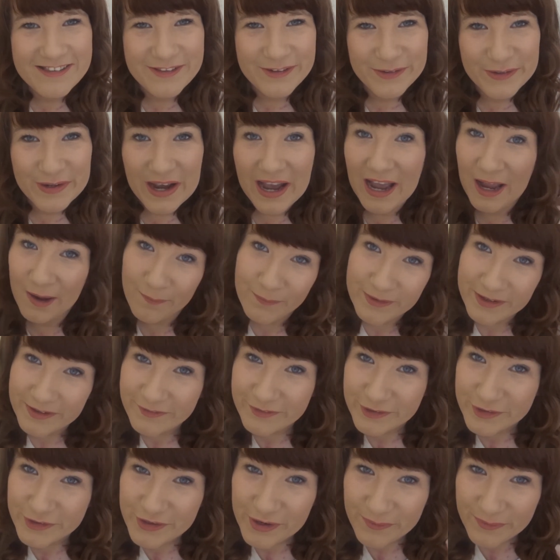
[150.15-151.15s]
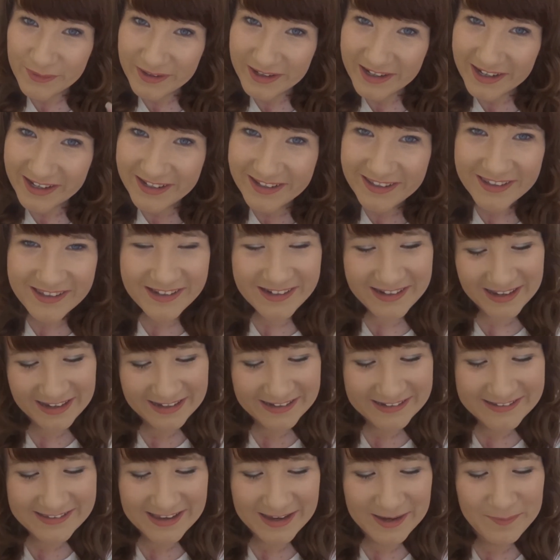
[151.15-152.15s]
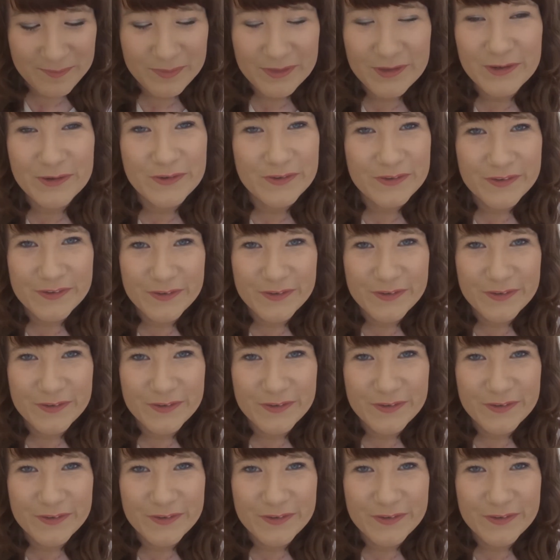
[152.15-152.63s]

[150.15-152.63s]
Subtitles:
so I would have a shower in the night time though,